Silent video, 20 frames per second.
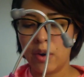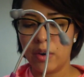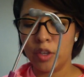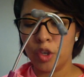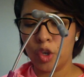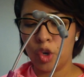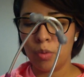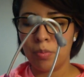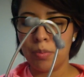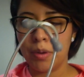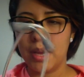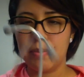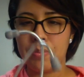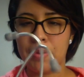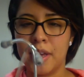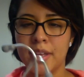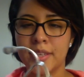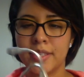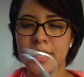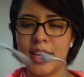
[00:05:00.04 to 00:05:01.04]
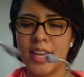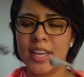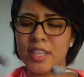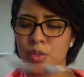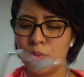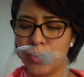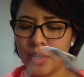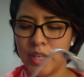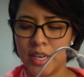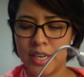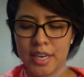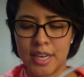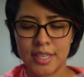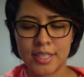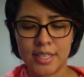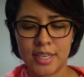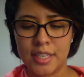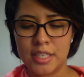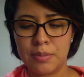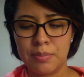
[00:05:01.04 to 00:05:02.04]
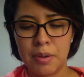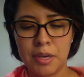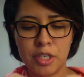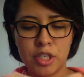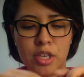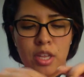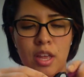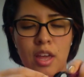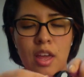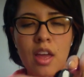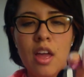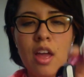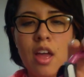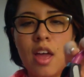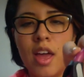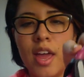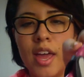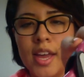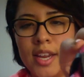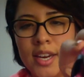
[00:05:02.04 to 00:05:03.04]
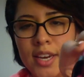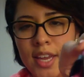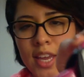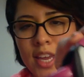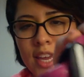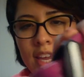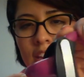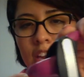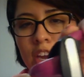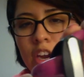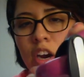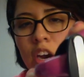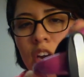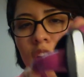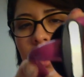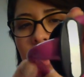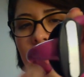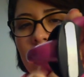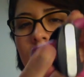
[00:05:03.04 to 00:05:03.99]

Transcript: a little bit because it gets really dusty, especially in here.